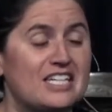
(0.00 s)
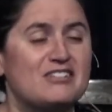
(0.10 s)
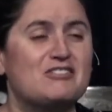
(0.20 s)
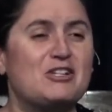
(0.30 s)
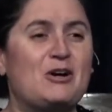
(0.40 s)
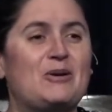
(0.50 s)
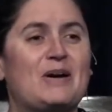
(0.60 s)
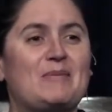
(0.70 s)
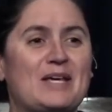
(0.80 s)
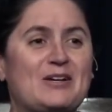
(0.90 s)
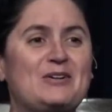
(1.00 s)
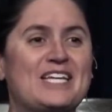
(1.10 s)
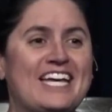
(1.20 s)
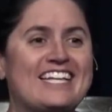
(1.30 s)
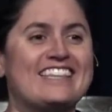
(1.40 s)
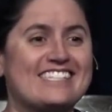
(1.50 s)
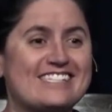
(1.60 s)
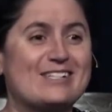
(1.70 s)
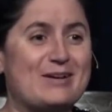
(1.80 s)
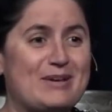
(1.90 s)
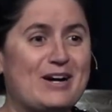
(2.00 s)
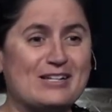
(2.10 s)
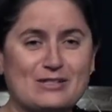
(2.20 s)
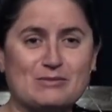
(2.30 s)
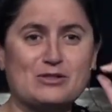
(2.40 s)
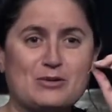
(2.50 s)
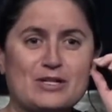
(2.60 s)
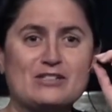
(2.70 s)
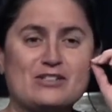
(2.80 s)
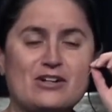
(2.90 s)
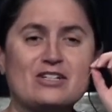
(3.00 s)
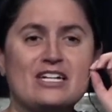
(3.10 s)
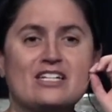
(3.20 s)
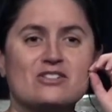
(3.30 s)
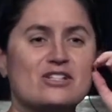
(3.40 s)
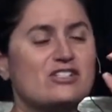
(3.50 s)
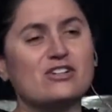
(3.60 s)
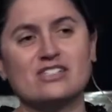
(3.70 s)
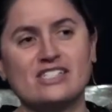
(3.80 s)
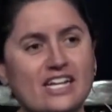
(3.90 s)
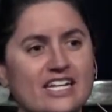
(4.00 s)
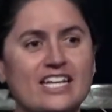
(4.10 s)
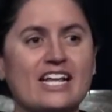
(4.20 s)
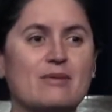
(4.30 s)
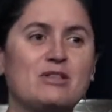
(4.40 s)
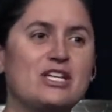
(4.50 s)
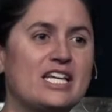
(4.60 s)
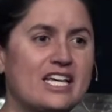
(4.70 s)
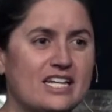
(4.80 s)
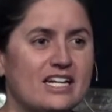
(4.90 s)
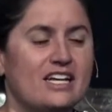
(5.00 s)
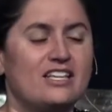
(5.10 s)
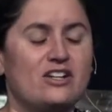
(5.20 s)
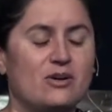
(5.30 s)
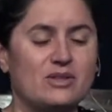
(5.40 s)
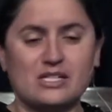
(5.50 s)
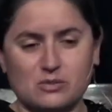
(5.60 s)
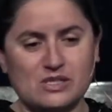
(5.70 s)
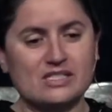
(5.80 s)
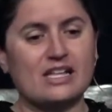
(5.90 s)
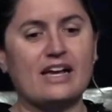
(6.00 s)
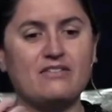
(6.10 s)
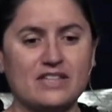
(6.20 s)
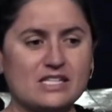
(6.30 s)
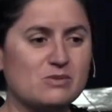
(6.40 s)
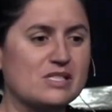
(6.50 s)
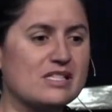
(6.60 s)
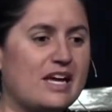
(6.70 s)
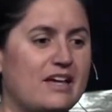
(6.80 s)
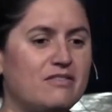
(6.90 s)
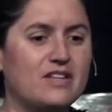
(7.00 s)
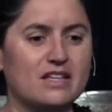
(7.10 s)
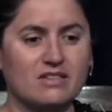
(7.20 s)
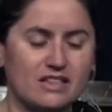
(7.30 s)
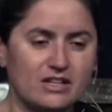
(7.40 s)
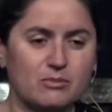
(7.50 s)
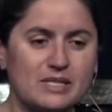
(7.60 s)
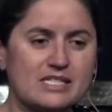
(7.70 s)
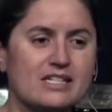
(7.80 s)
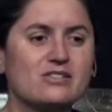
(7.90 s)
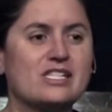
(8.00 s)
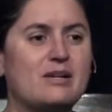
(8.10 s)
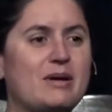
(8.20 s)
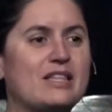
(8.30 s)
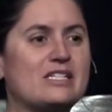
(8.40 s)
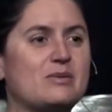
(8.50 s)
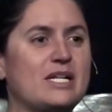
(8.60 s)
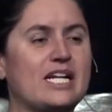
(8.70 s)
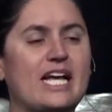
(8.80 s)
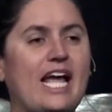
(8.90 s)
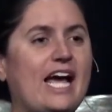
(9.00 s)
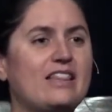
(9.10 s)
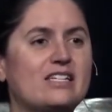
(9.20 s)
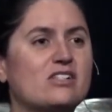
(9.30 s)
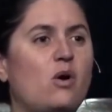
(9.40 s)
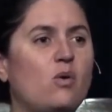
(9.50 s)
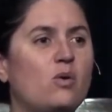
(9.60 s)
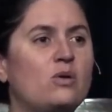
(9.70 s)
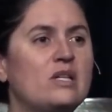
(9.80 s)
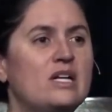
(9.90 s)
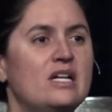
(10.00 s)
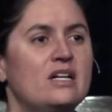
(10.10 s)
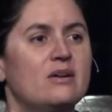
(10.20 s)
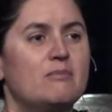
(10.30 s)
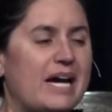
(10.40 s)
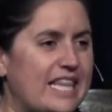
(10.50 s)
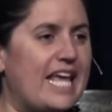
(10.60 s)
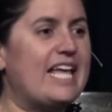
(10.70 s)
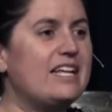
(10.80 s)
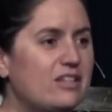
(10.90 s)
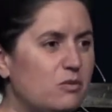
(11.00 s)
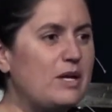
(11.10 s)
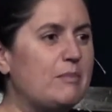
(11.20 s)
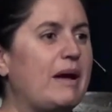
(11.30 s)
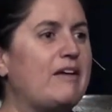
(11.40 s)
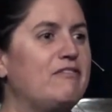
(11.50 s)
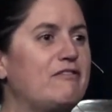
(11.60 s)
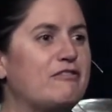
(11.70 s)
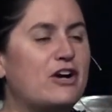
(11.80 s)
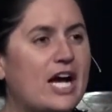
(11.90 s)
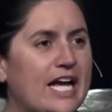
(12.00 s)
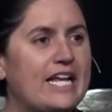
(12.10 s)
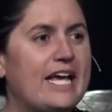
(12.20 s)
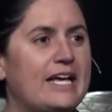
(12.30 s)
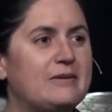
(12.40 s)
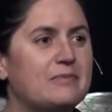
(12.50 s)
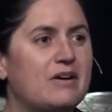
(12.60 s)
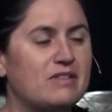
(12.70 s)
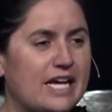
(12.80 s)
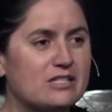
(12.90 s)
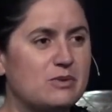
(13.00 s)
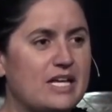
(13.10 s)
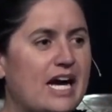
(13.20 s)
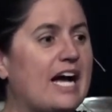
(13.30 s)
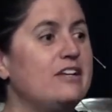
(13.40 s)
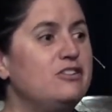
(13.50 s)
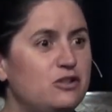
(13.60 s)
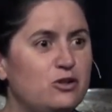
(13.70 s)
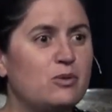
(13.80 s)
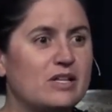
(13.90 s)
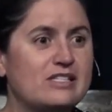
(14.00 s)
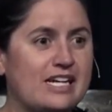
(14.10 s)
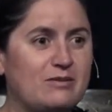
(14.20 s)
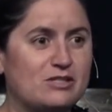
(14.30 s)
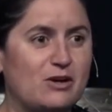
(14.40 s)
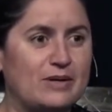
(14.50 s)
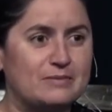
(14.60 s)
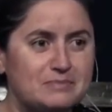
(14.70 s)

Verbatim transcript: So I'm like, okay, this is going to be awesome. So we're going to start. So I start studying and I'm looking at, you know, this one's life and this one's life and the little bits that are said about this one. And I had this whole by the end of the week, by Friday of last week, I knew where the study was going.